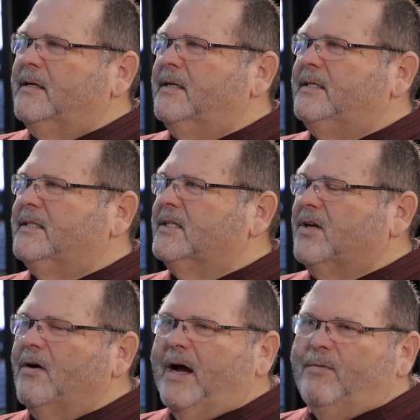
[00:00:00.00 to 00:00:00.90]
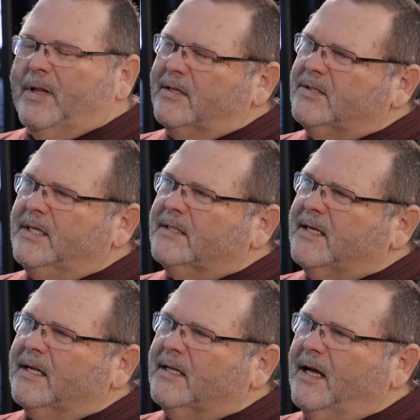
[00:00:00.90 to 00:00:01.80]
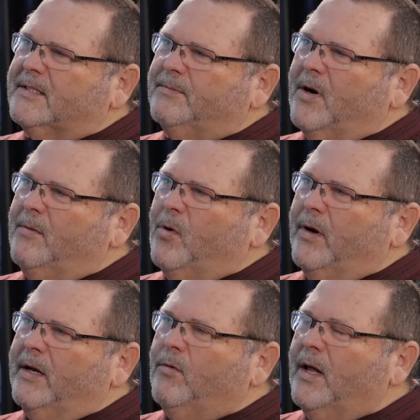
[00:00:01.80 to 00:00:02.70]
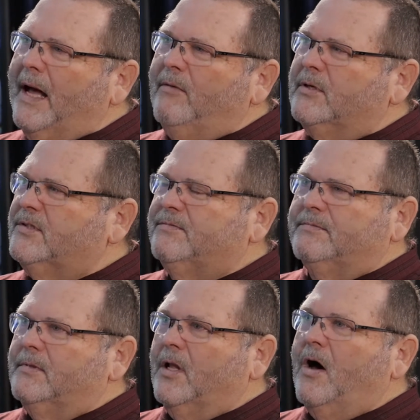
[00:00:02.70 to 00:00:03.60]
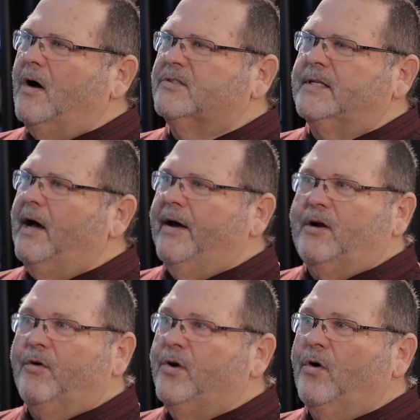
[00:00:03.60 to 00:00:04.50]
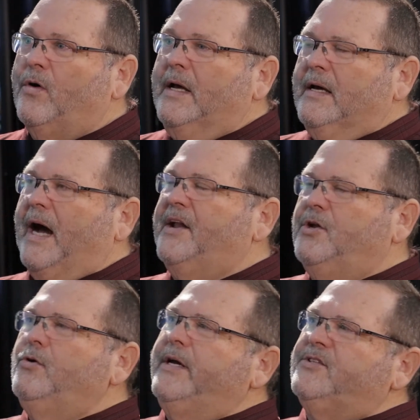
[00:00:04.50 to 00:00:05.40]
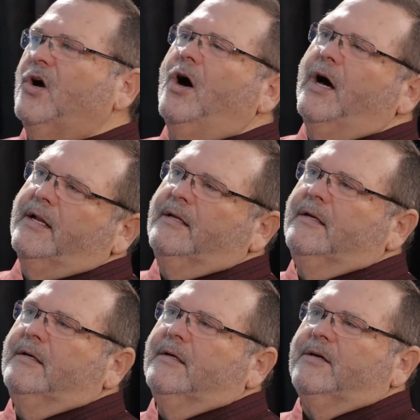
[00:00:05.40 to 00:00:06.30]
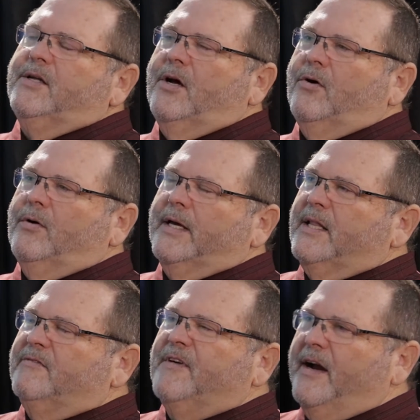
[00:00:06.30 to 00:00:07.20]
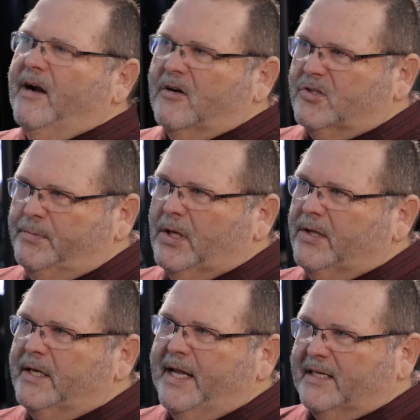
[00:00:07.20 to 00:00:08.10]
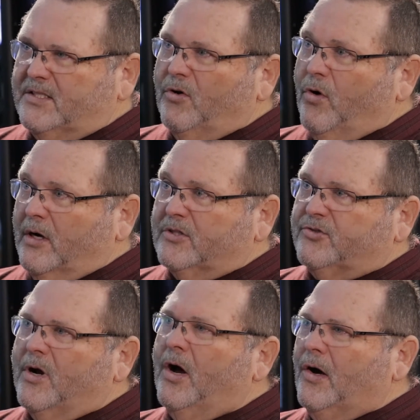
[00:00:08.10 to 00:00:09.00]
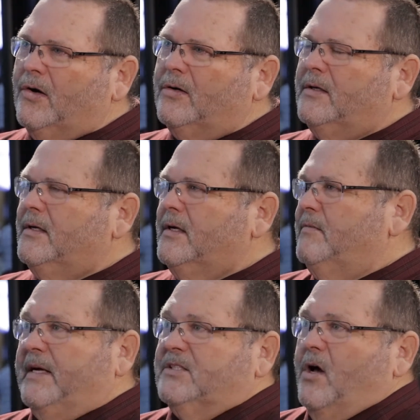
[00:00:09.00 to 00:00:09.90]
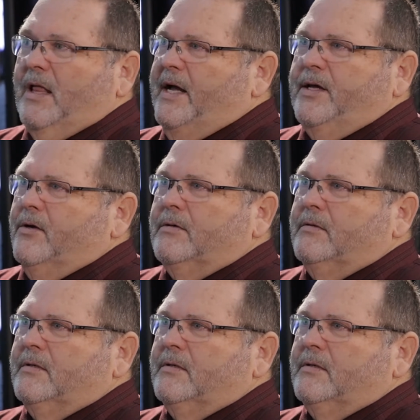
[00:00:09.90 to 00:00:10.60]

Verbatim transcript: And he says, all right, well, I'll see you at 10 o'clock tomorrow morning. Well, I was lost now. I don't know. I knew he taught, you know, in the Fine Arts Building next to Orchestra Hall. That's all I knew.